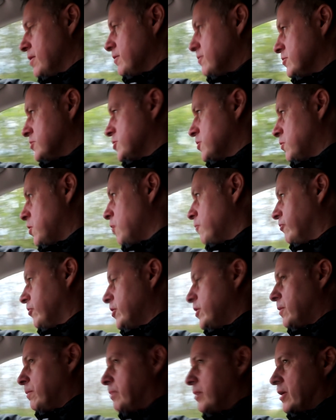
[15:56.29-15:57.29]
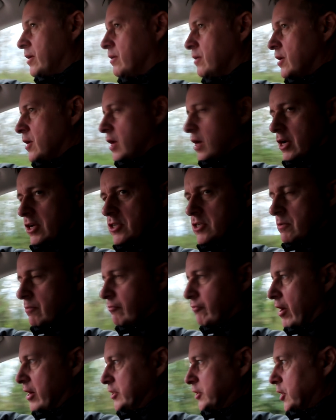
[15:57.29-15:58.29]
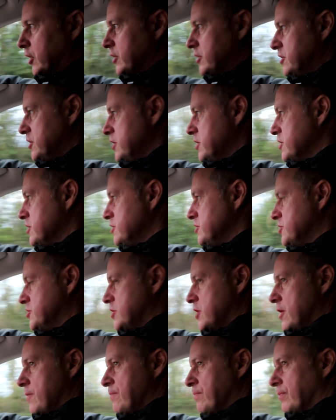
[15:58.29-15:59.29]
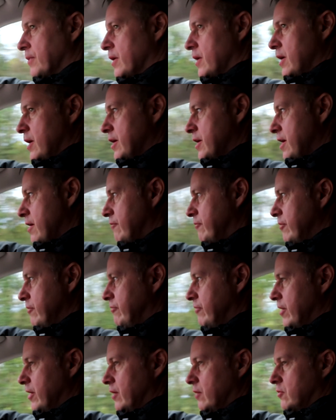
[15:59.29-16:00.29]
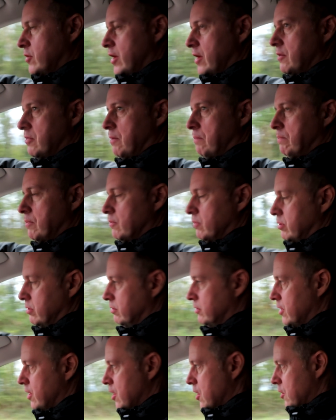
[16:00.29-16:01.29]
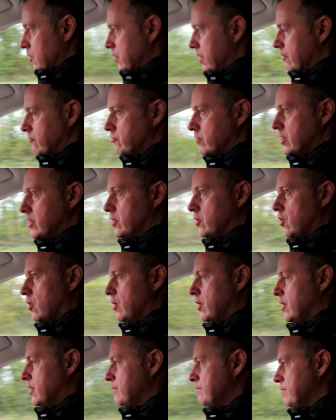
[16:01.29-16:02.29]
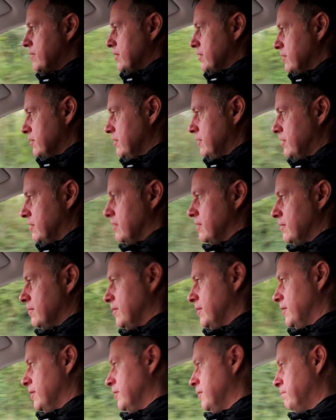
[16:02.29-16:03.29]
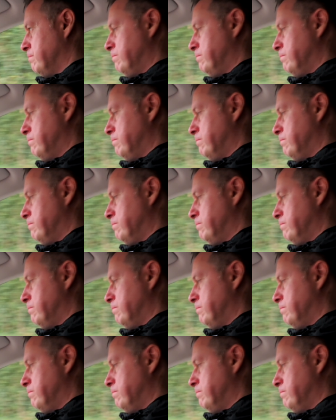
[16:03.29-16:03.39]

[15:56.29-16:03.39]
So hopefully he'll bring in some fresh ideas and everything. Okay, the, we haven't really got um, the